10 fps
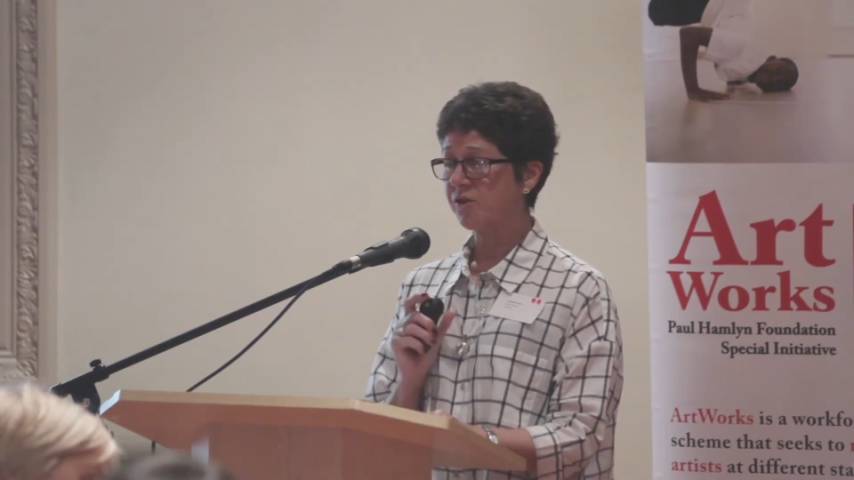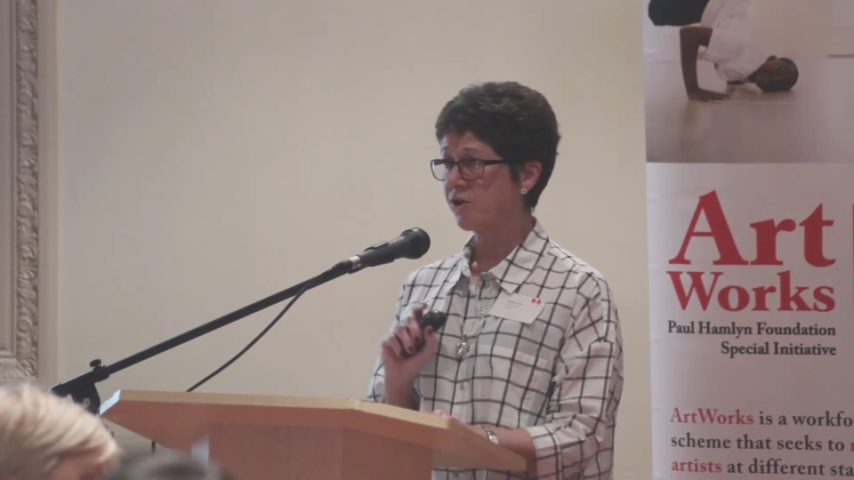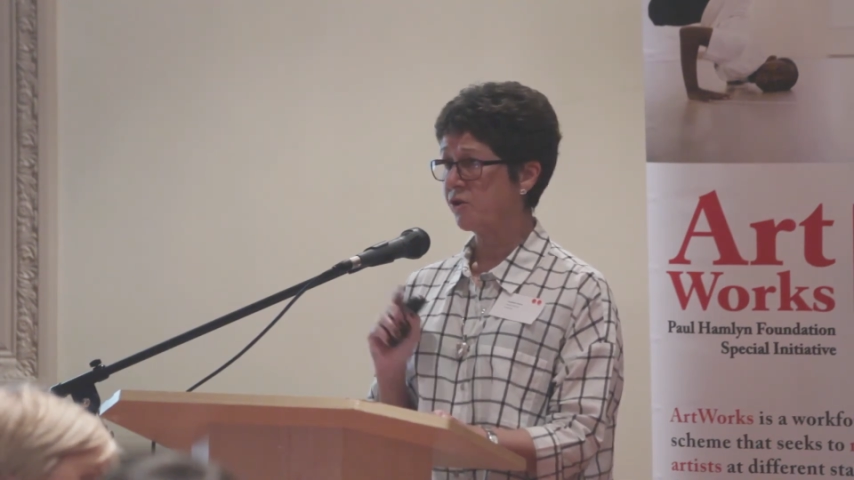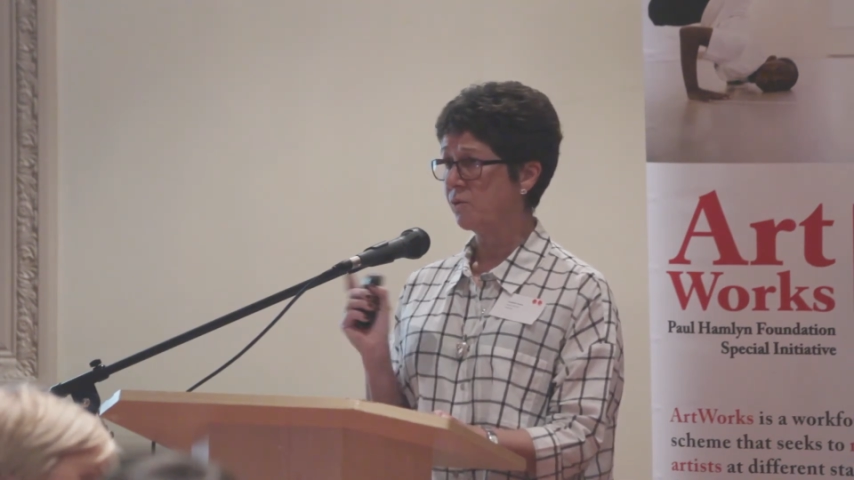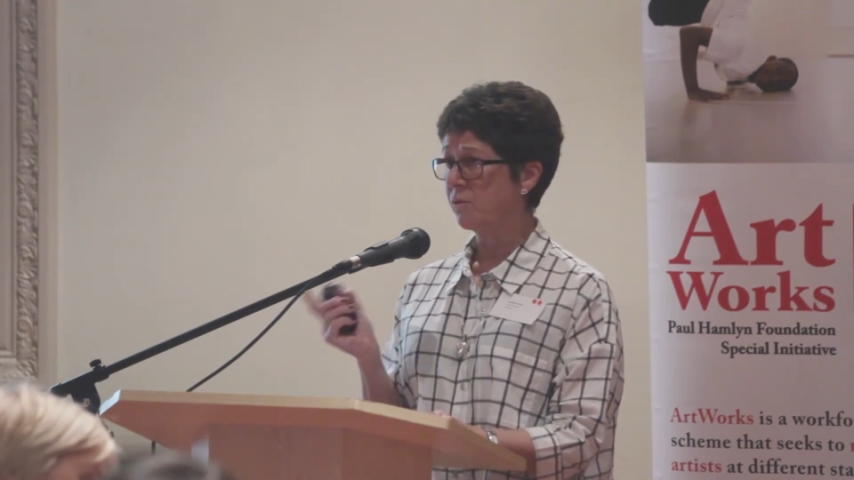
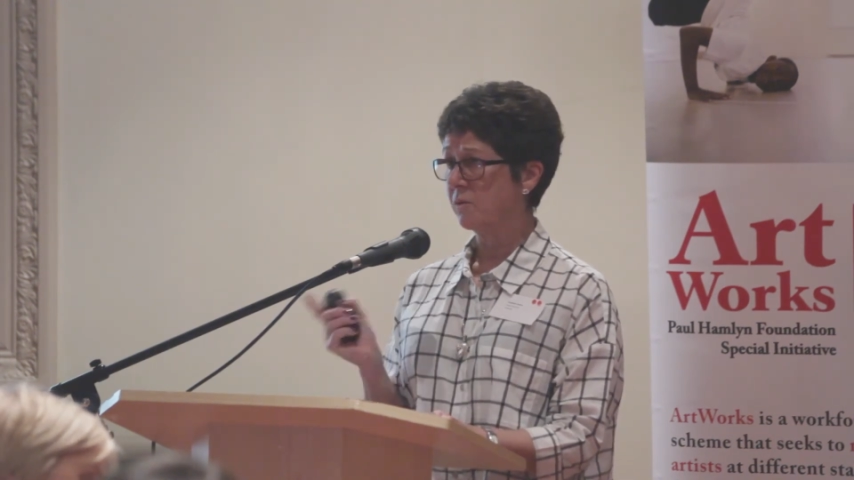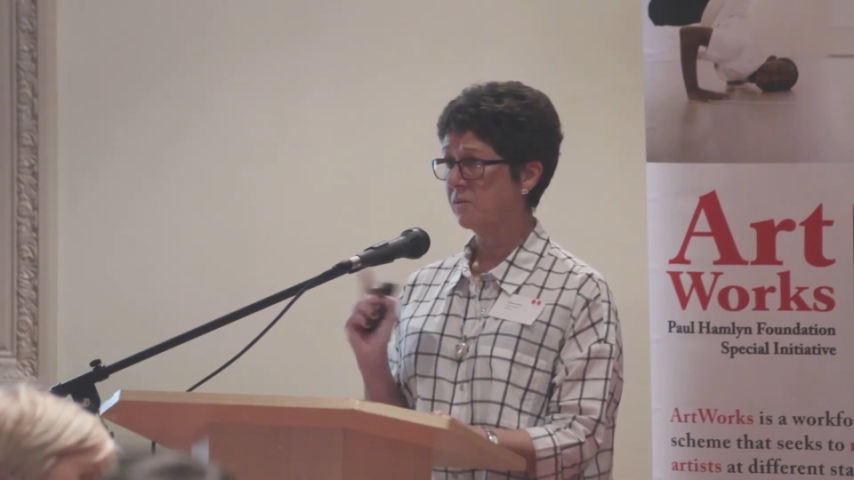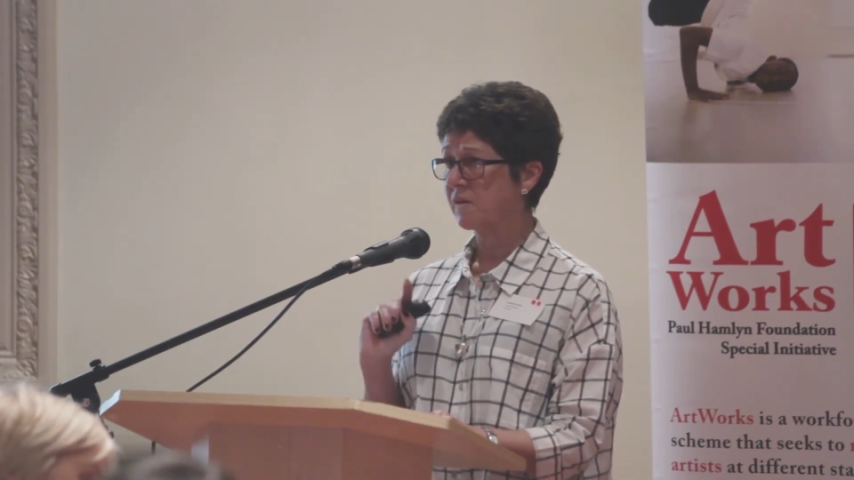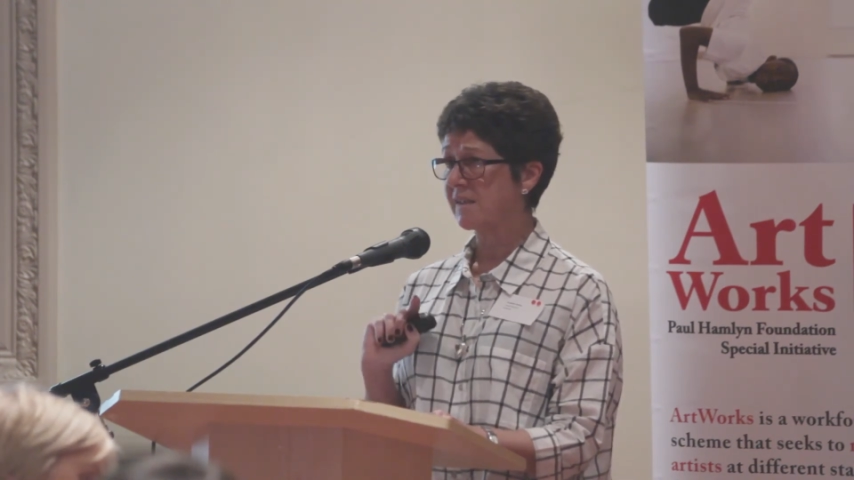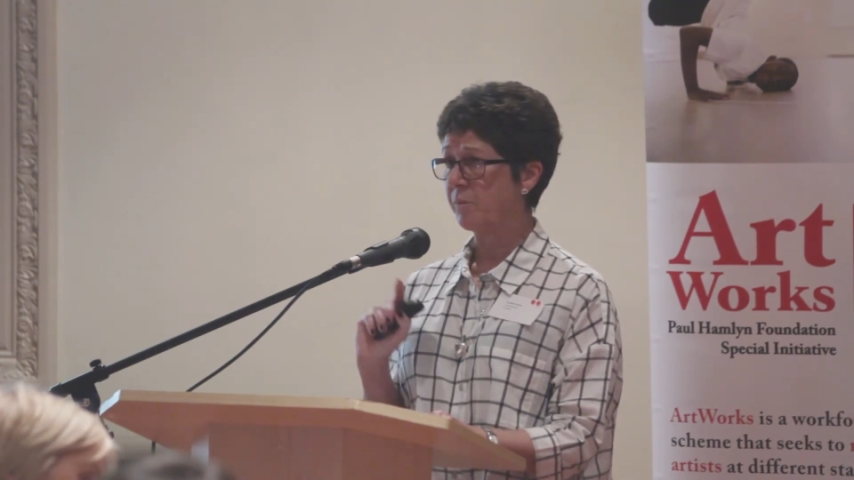2
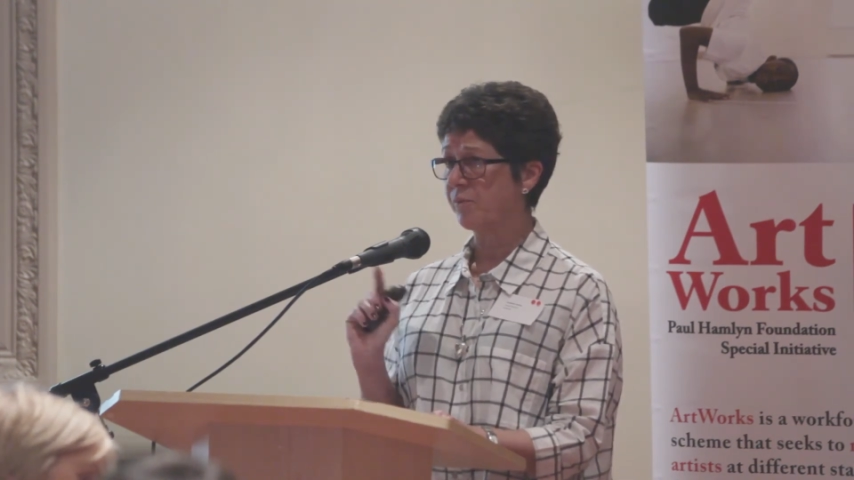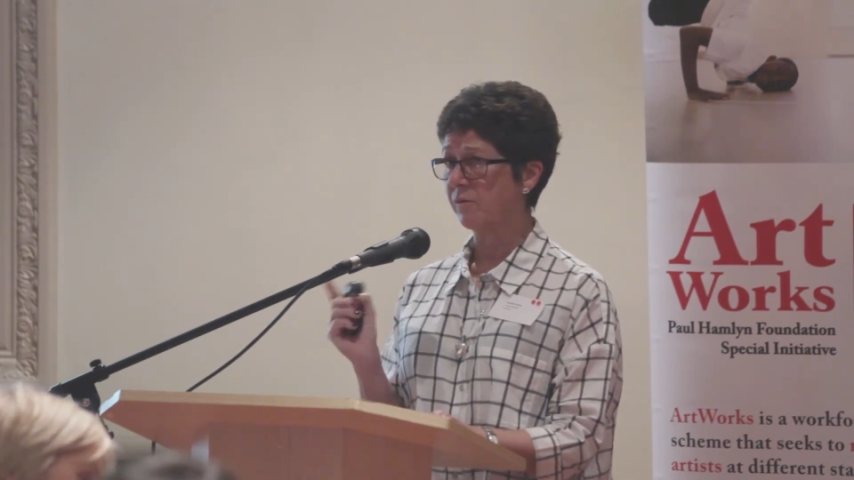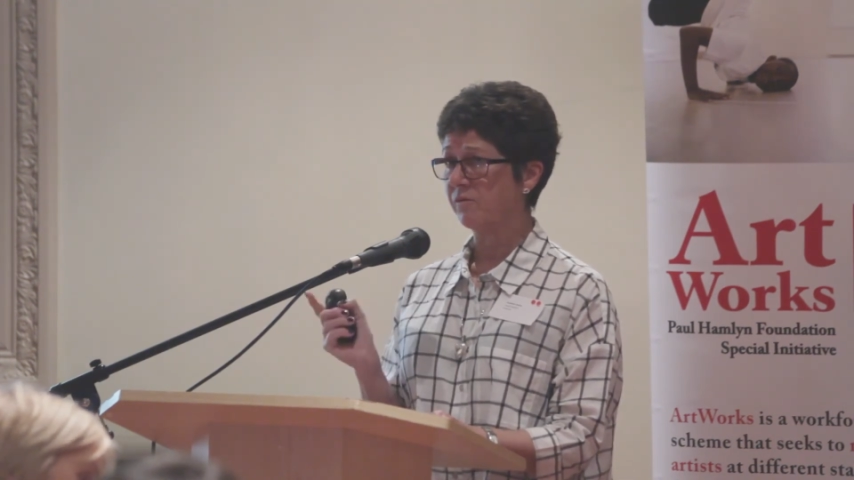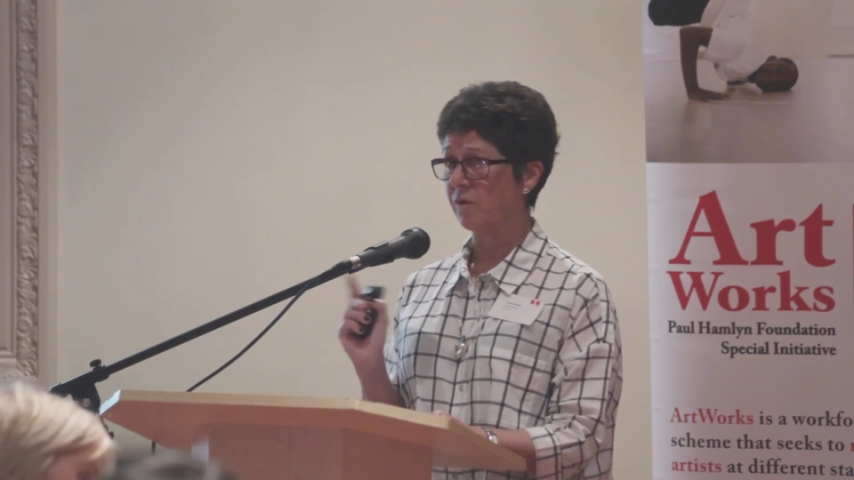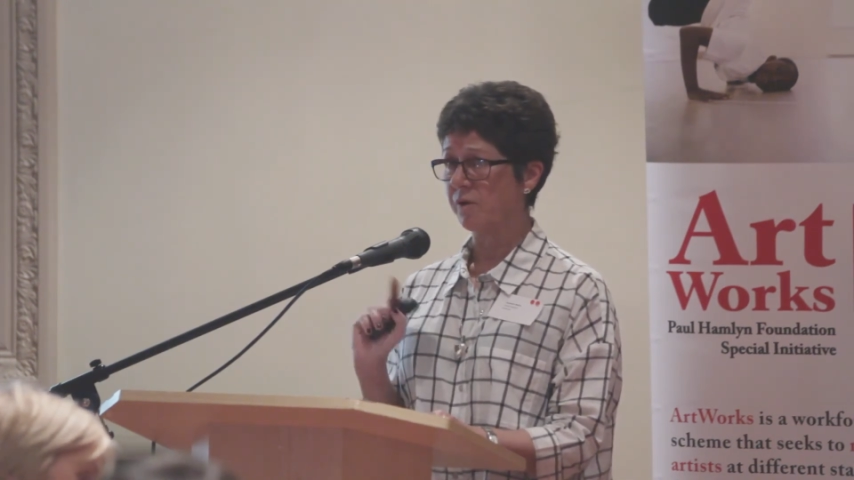
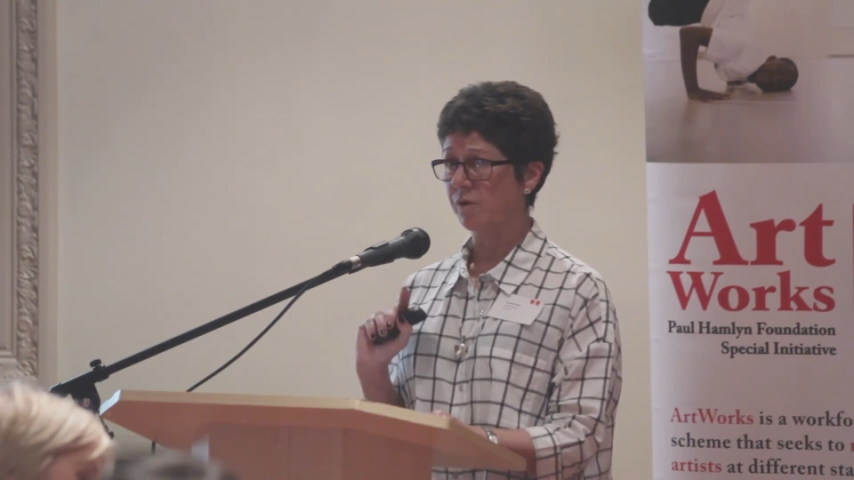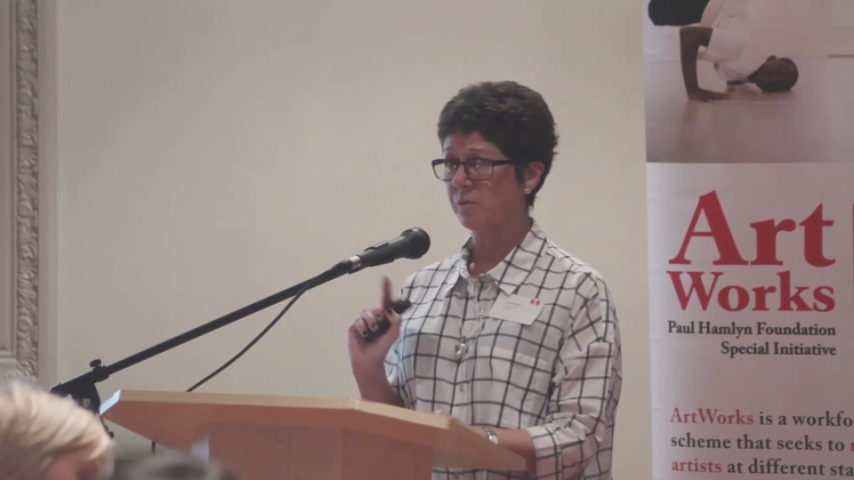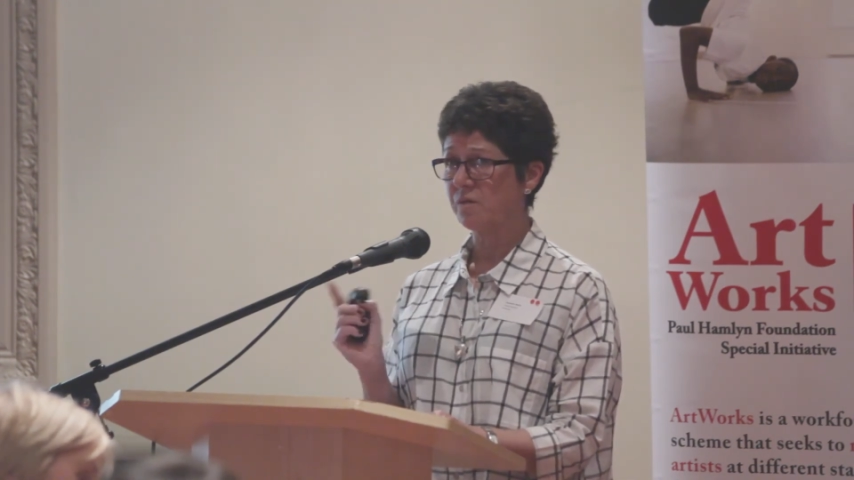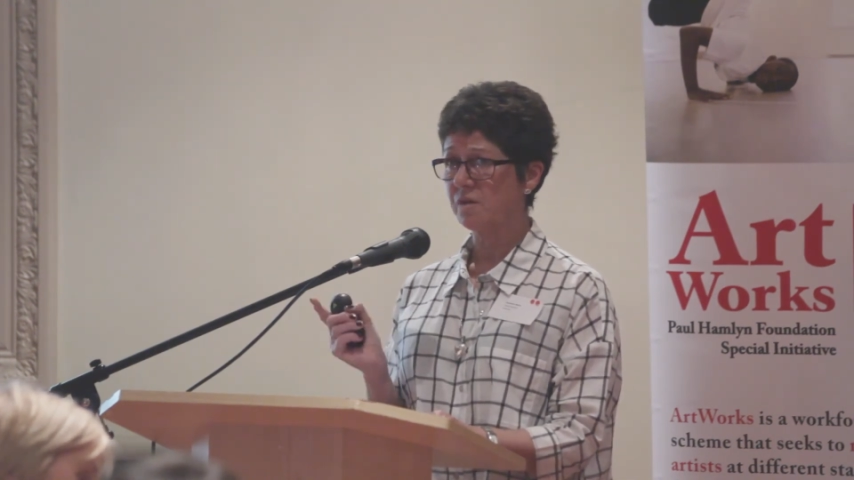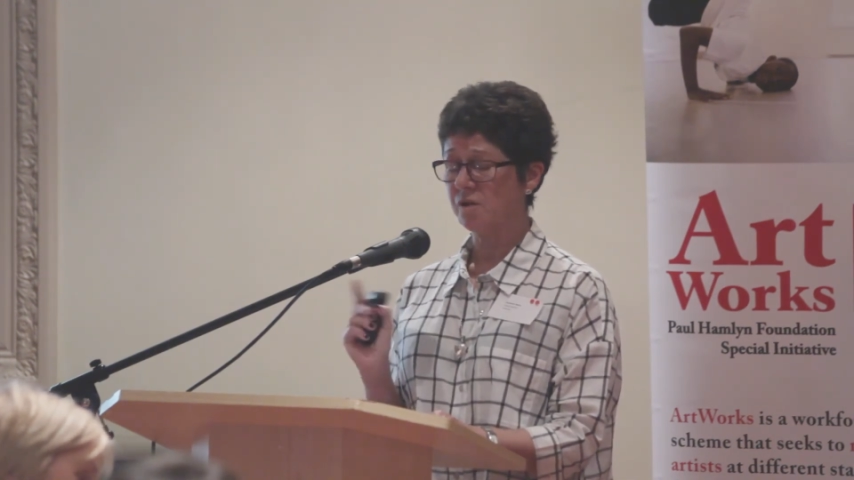separate
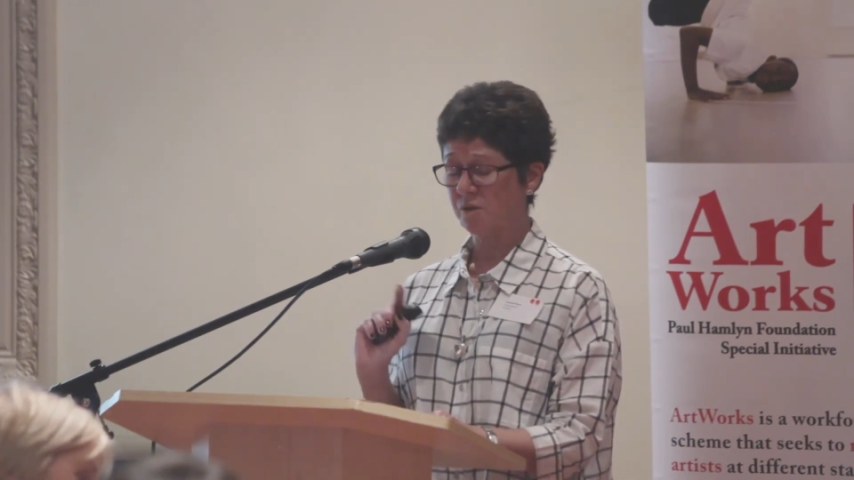volumes,